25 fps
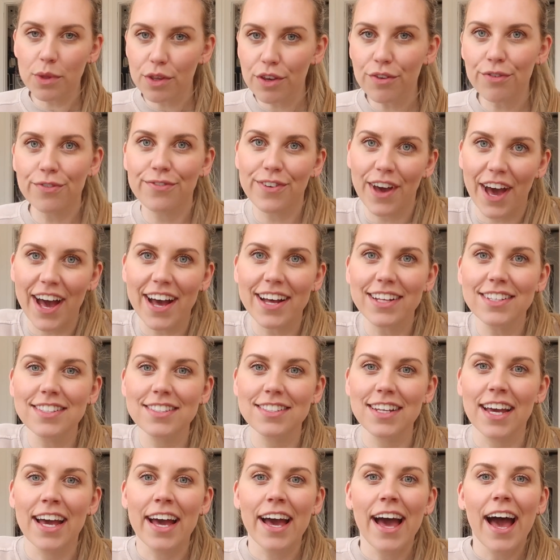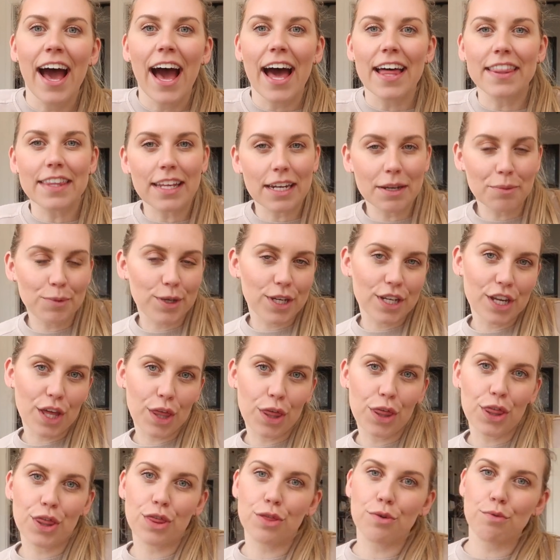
with you first and then I'm gonna